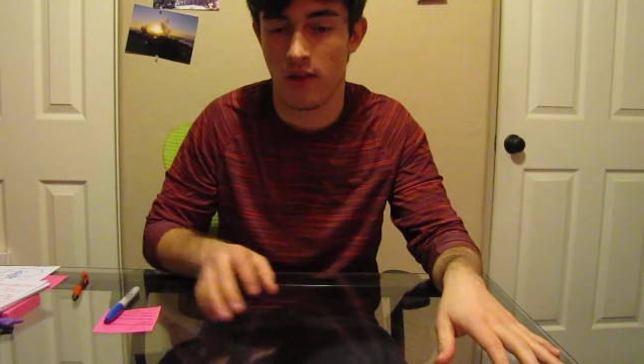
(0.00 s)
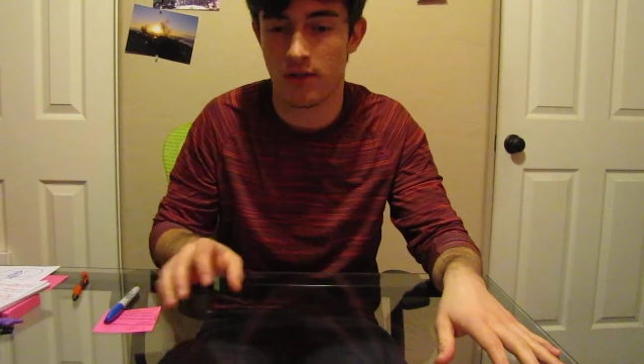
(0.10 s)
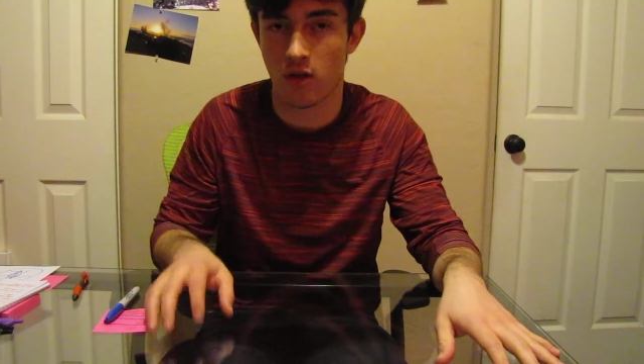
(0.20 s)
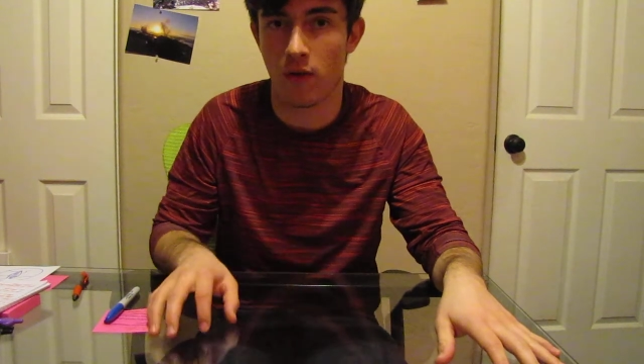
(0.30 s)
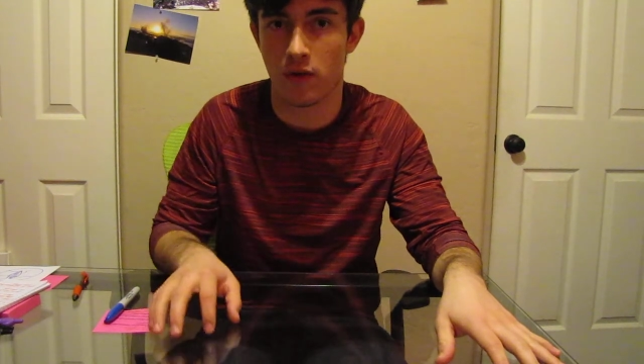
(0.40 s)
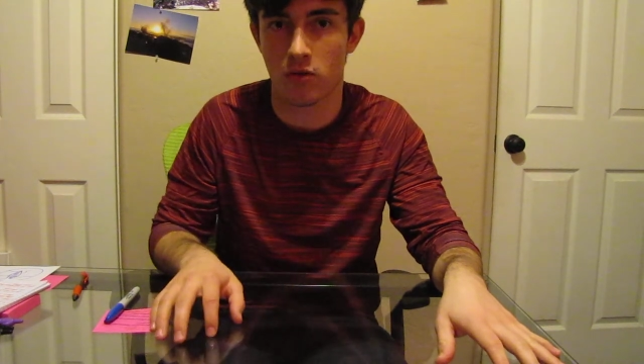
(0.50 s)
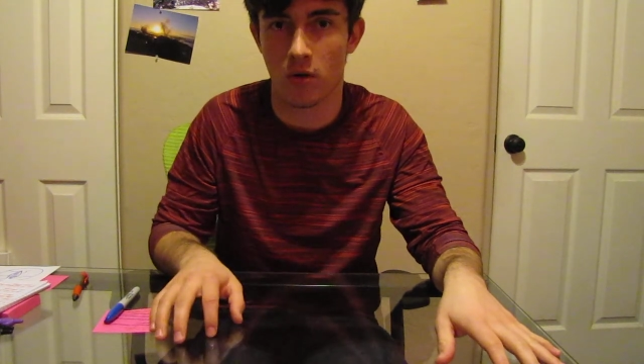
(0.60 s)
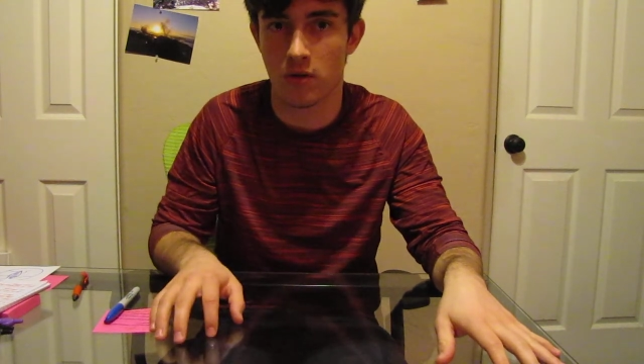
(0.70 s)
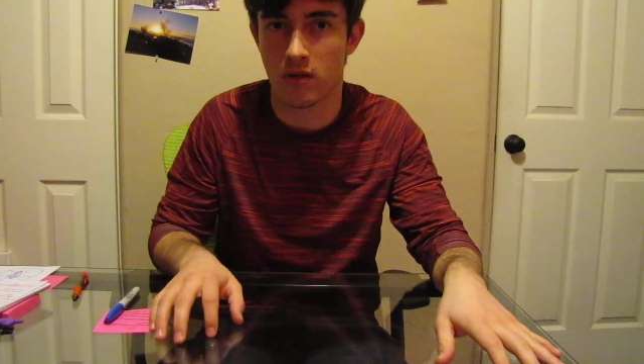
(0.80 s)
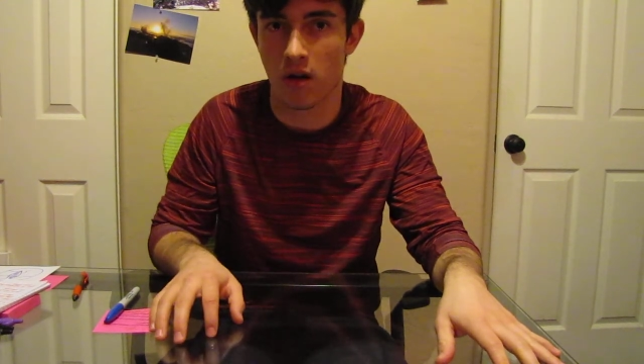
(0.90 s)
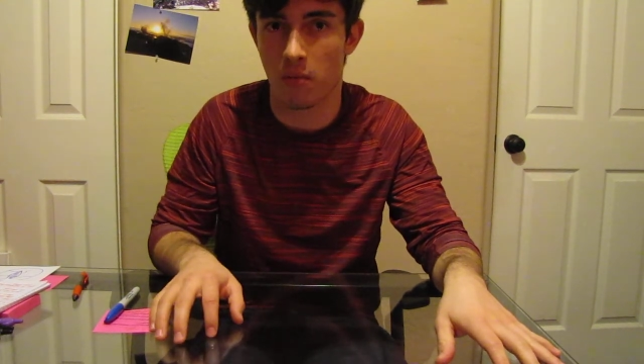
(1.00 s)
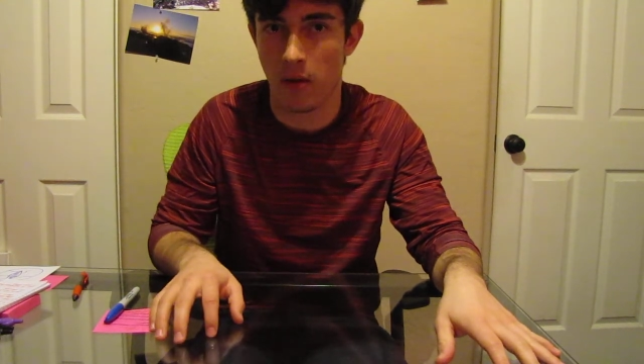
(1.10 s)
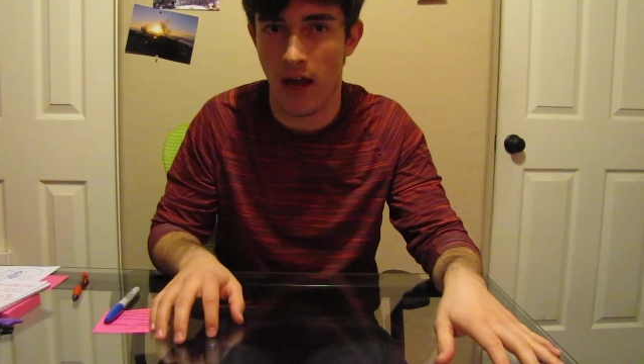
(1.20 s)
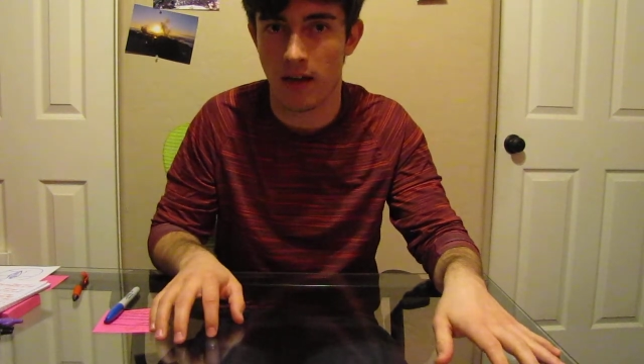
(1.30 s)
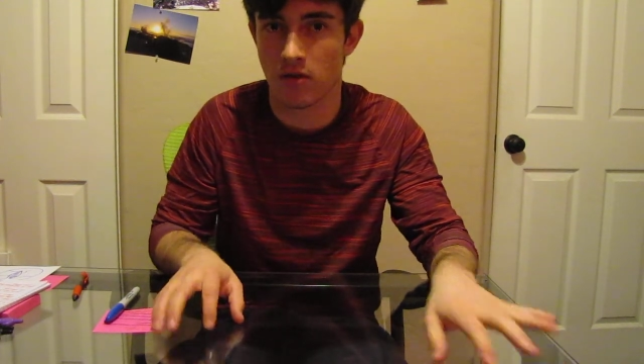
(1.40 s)
and the starfish grows its arm
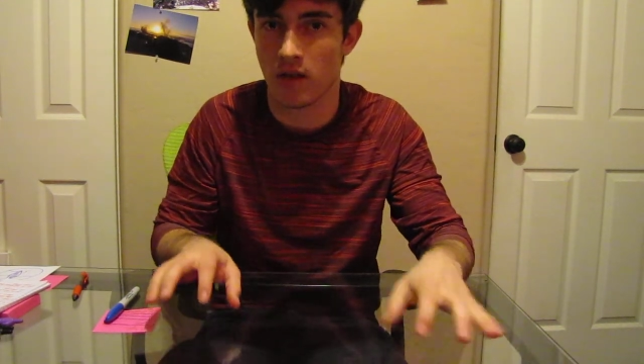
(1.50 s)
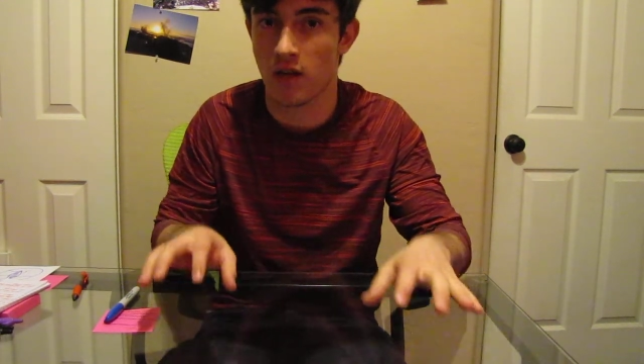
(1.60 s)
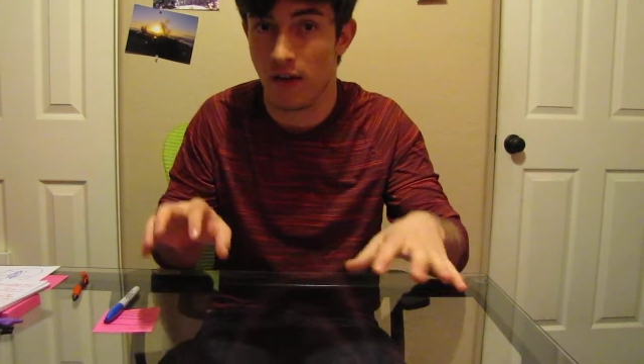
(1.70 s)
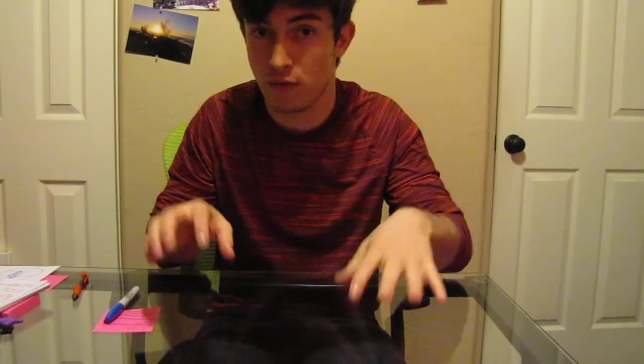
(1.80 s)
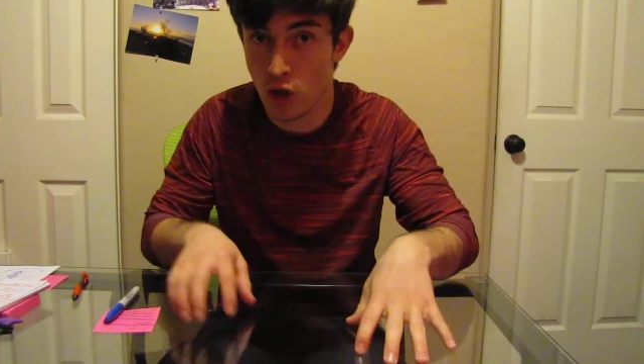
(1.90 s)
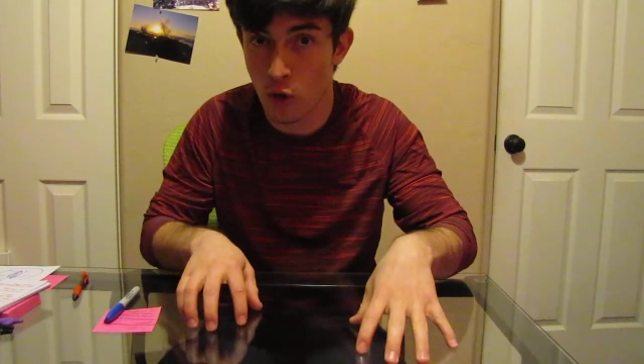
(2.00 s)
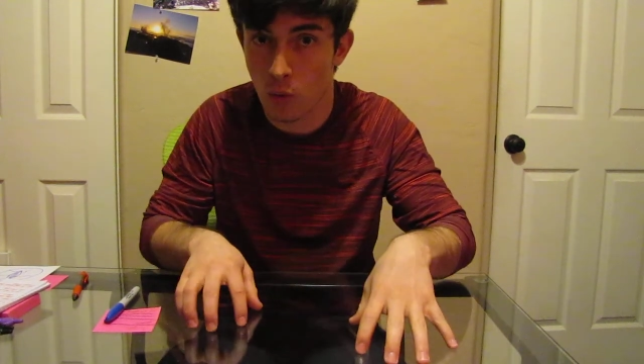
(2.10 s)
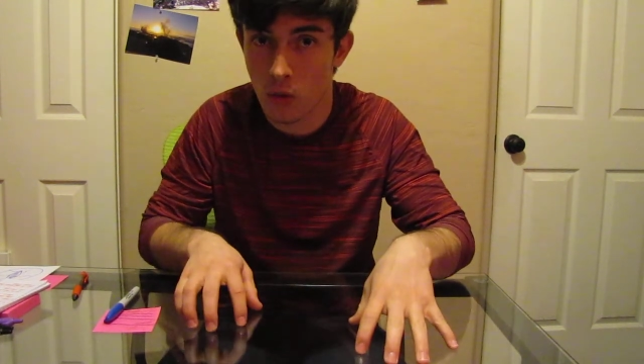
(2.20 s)
back, so then you have 2.